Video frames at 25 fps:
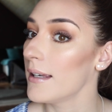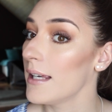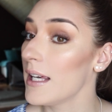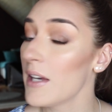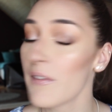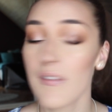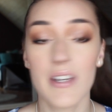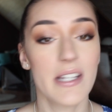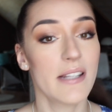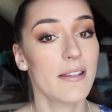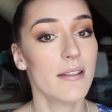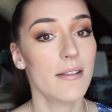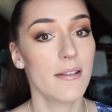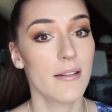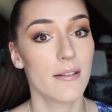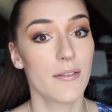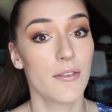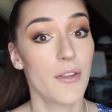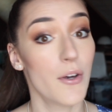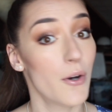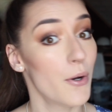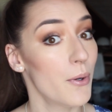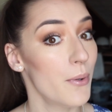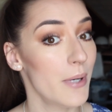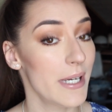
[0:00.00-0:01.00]
Even
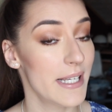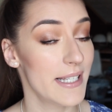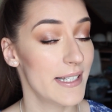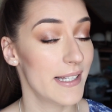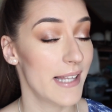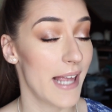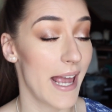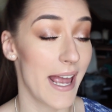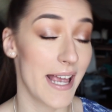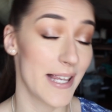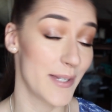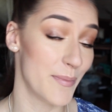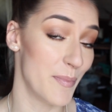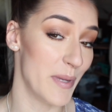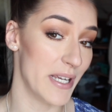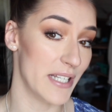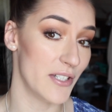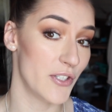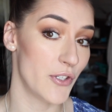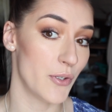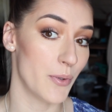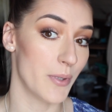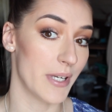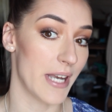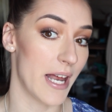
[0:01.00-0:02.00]
though it has
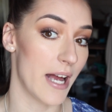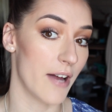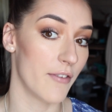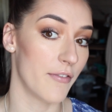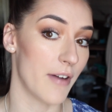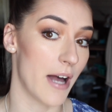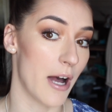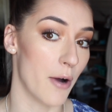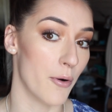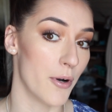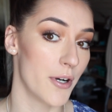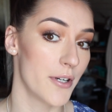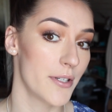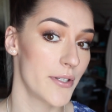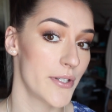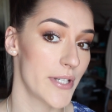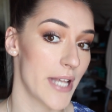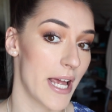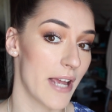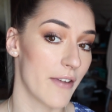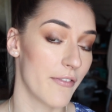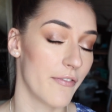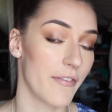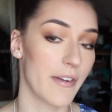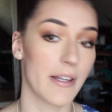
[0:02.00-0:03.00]
been 2.5 hours,
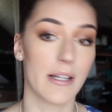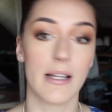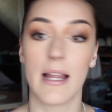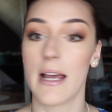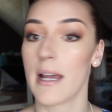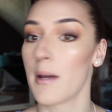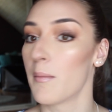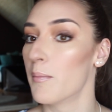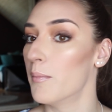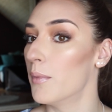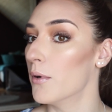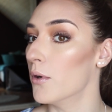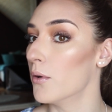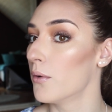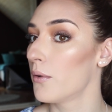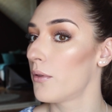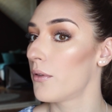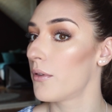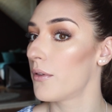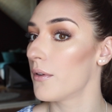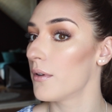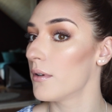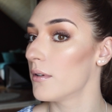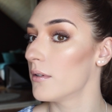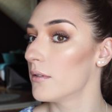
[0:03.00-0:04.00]
I feel like
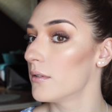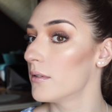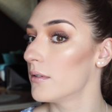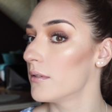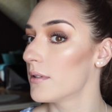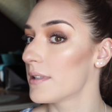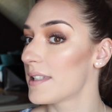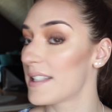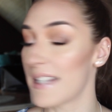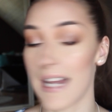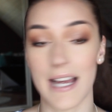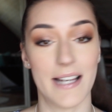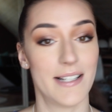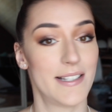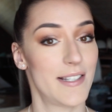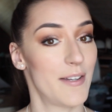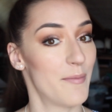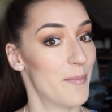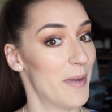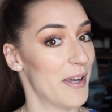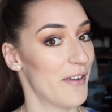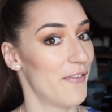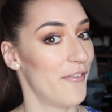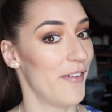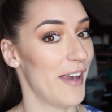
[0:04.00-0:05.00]
both sides
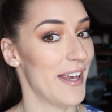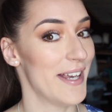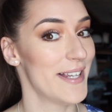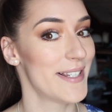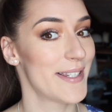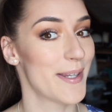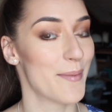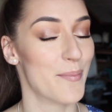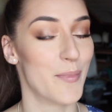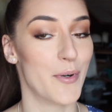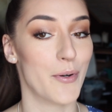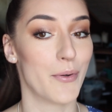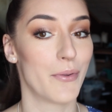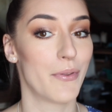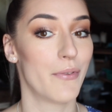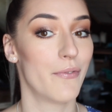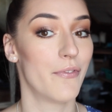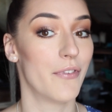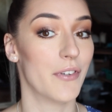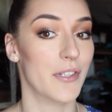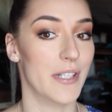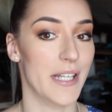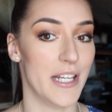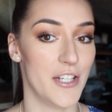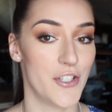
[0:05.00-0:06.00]
of my face and both
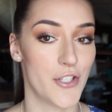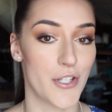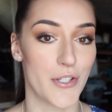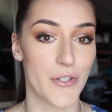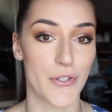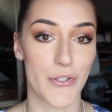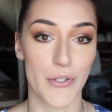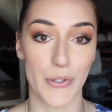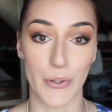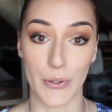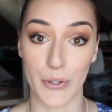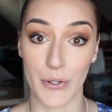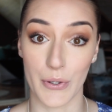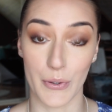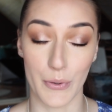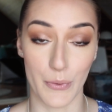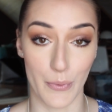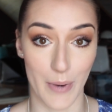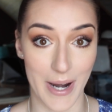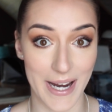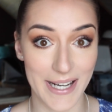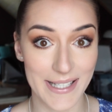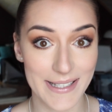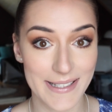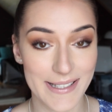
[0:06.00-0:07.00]
foundations look
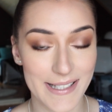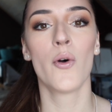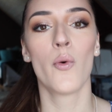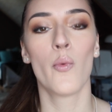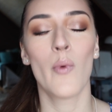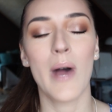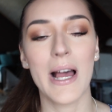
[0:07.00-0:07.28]
great.